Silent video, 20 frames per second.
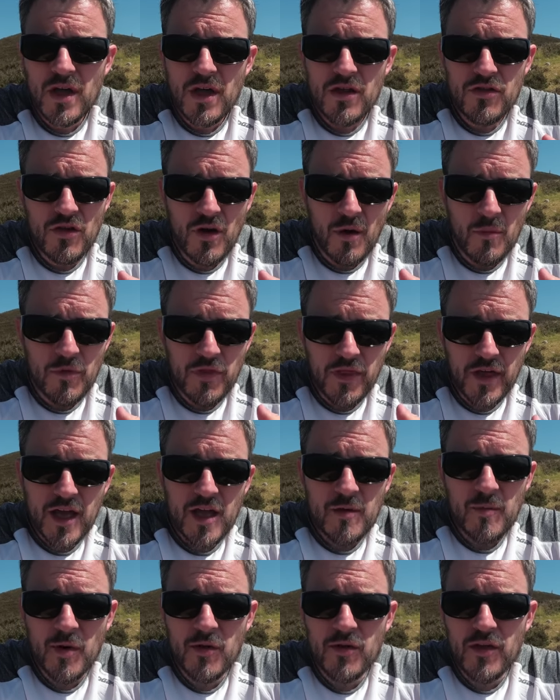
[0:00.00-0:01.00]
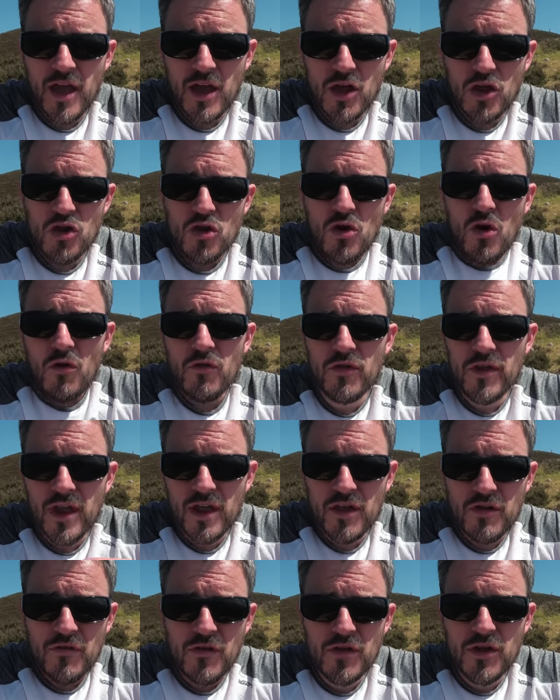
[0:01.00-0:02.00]
So I'm thinking about the next shot, the
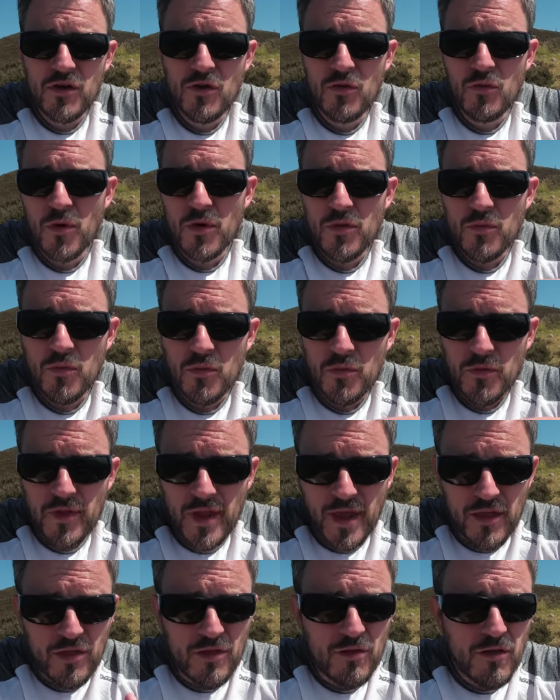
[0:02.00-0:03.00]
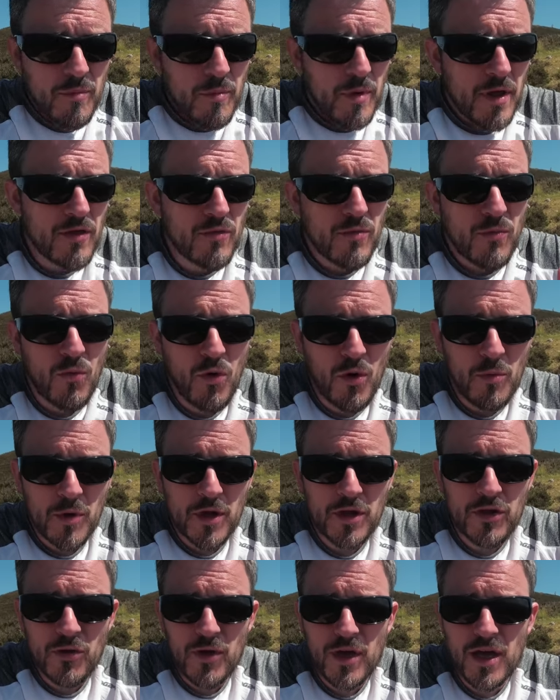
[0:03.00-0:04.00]
next video, what the next clip is, what I'm
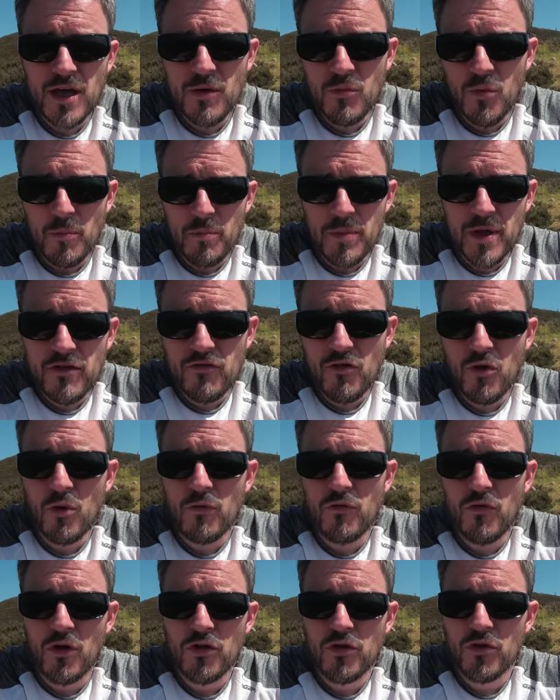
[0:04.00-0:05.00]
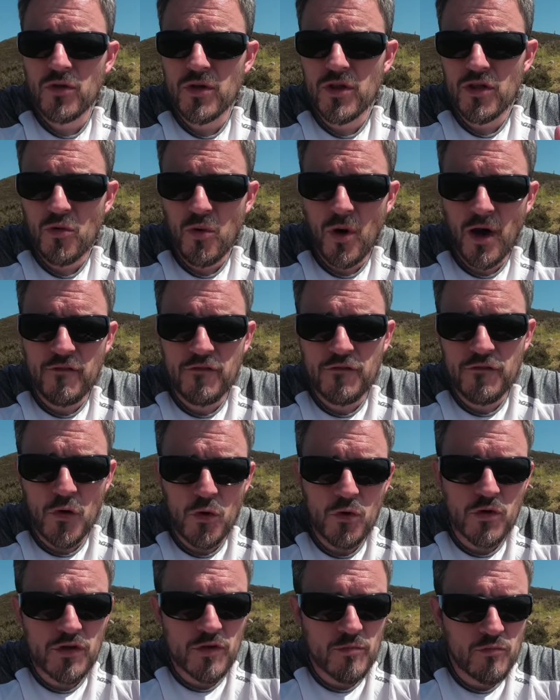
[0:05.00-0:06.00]
going to do here, what B-roll I've got to do, and it's quite a
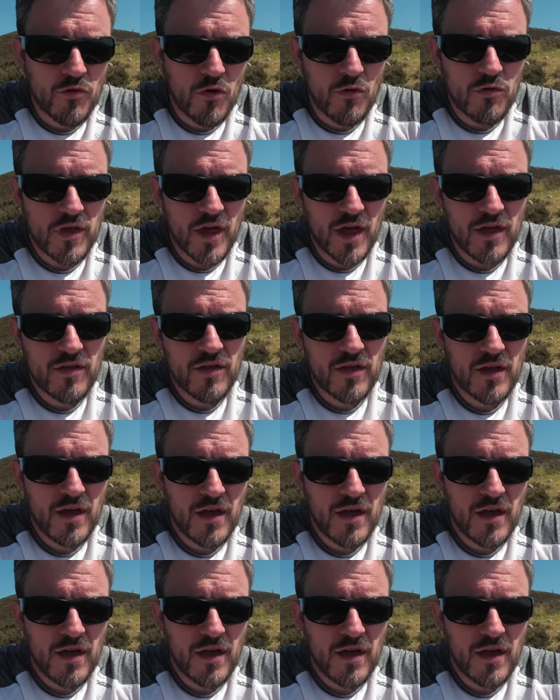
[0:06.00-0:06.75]
focused process.